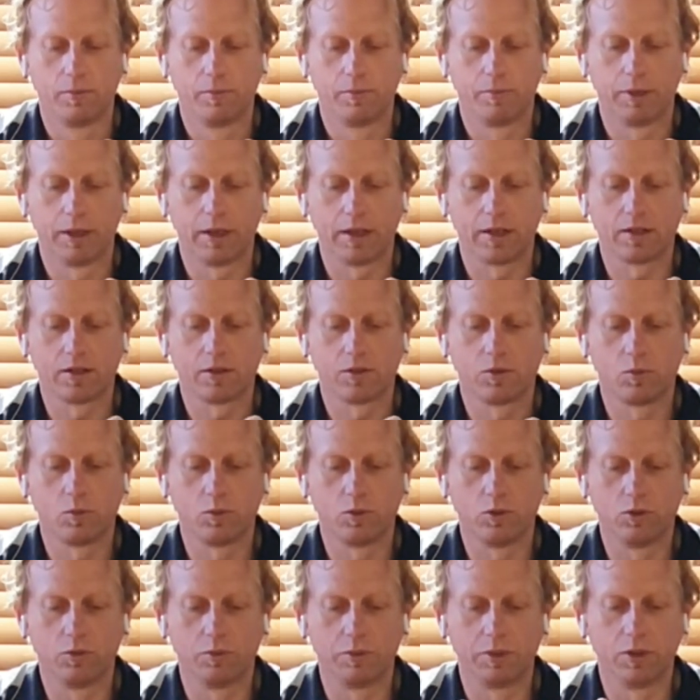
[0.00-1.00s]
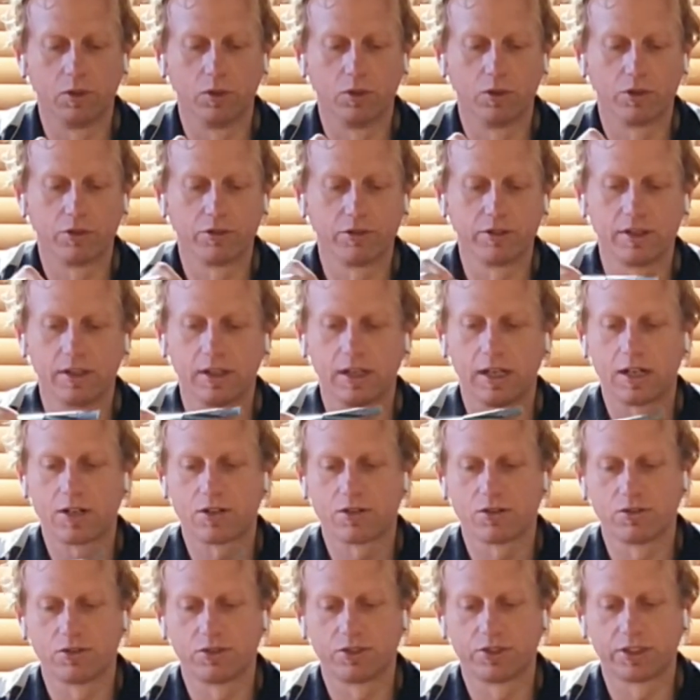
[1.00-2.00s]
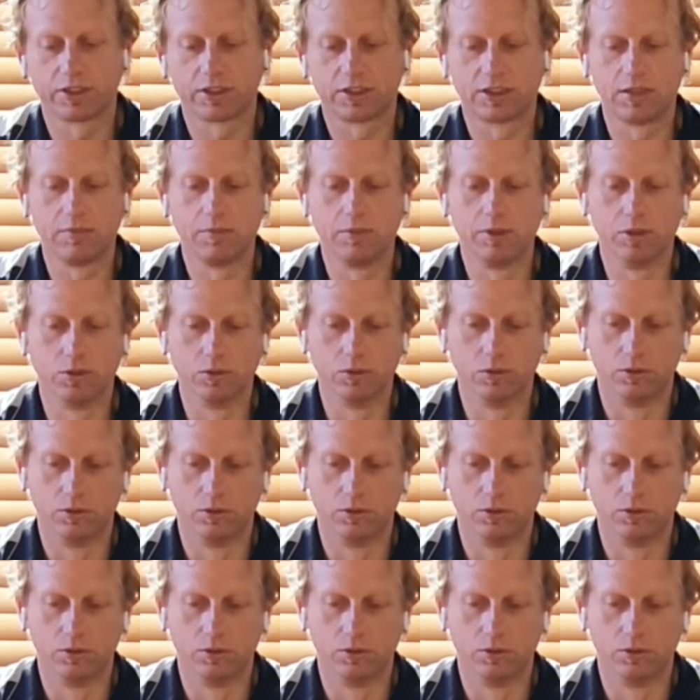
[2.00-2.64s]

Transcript: But we will be ordering 160mm,